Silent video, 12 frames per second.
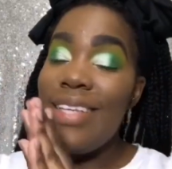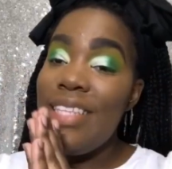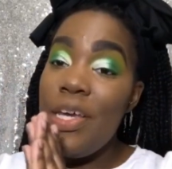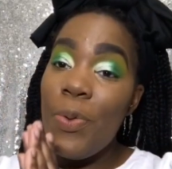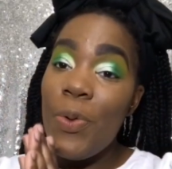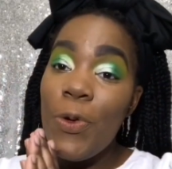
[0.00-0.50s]

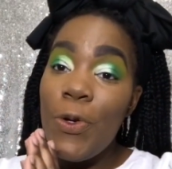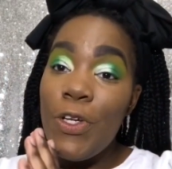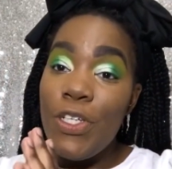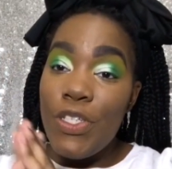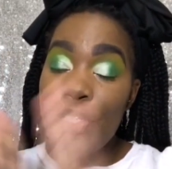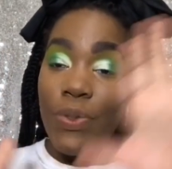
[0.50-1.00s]
we're going to
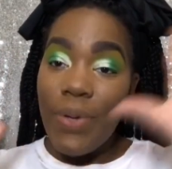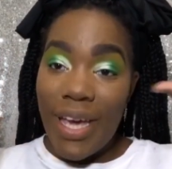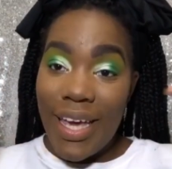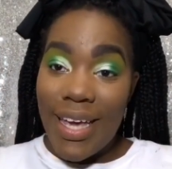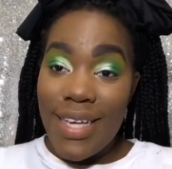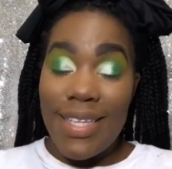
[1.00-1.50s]
do
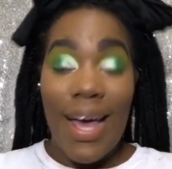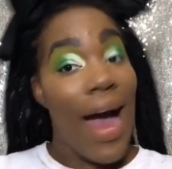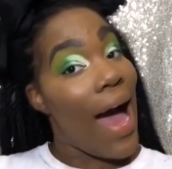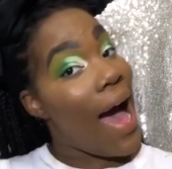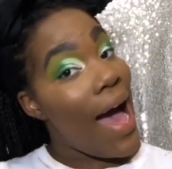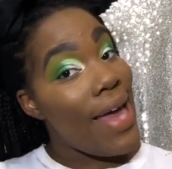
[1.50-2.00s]
is
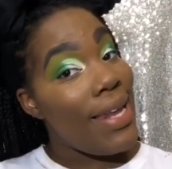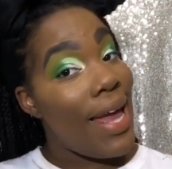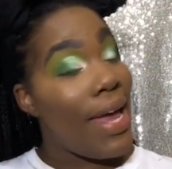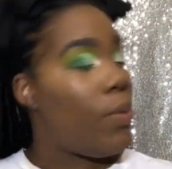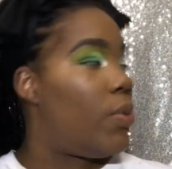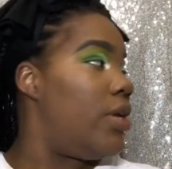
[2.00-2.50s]

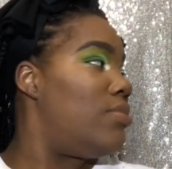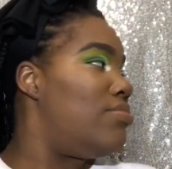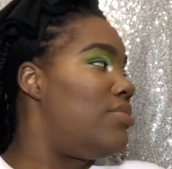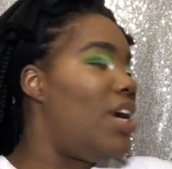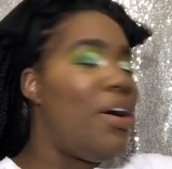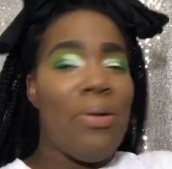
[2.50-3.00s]
highlight. Well,
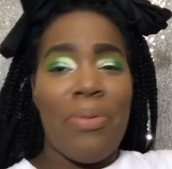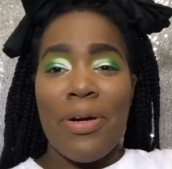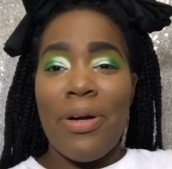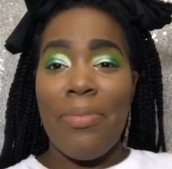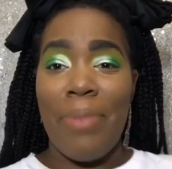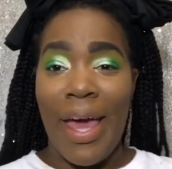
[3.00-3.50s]
no, we're going
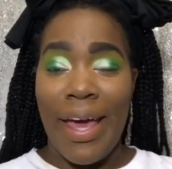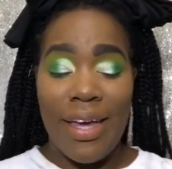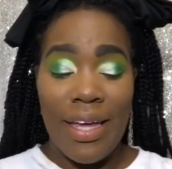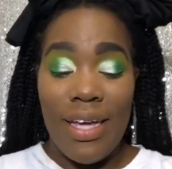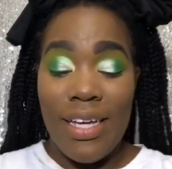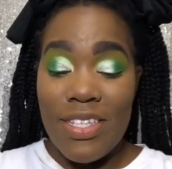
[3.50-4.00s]
to bake.
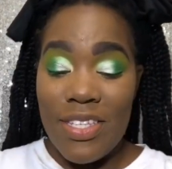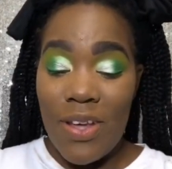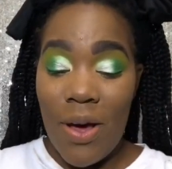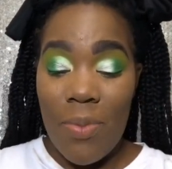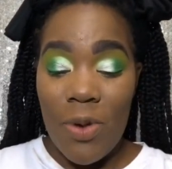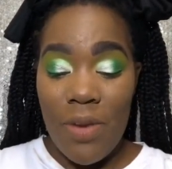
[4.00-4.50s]
So I'm going to be